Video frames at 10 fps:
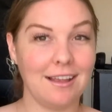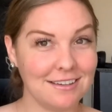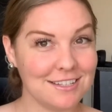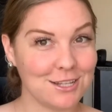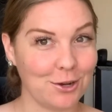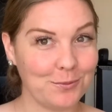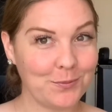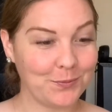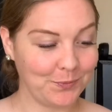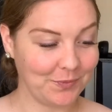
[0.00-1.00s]
So
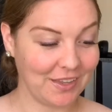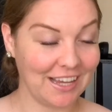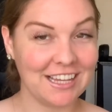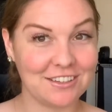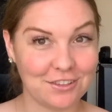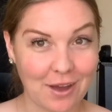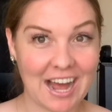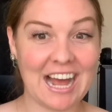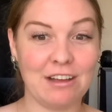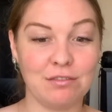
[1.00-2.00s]
if you
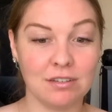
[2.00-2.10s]
have